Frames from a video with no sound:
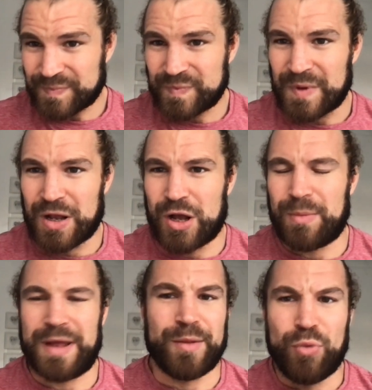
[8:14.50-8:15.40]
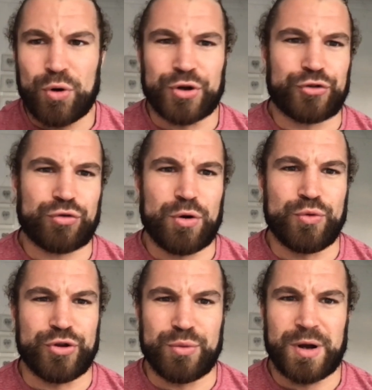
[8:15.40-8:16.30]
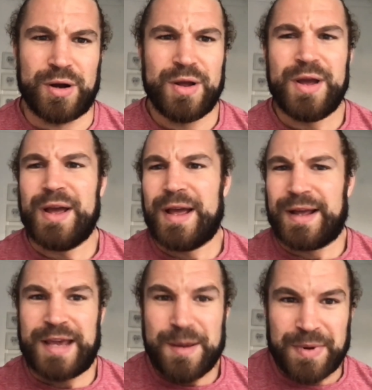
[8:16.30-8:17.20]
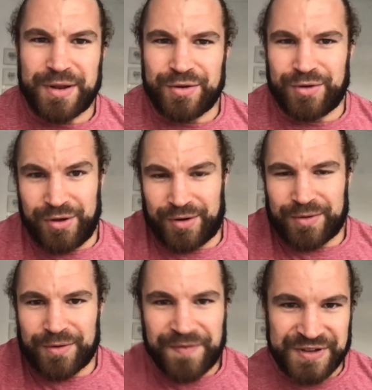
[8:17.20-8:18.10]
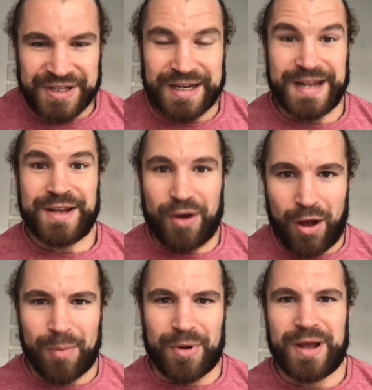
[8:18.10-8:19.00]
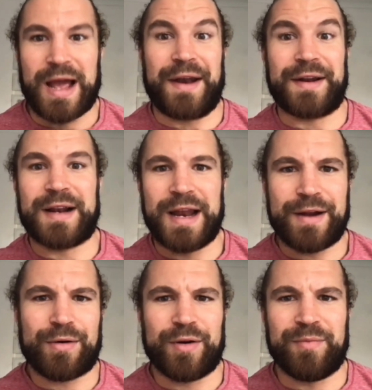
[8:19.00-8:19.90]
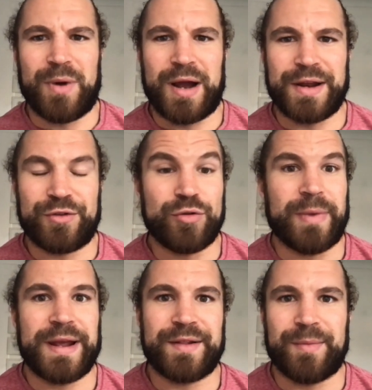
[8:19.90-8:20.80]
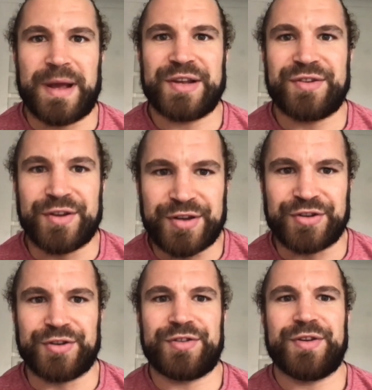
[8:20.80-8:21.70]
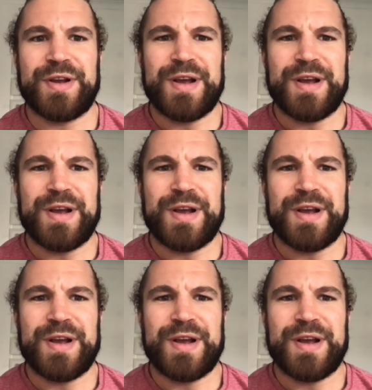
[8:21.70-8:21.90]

and the more controlled you are, keeping you physically calmer and clearer of mind to make the best decisions.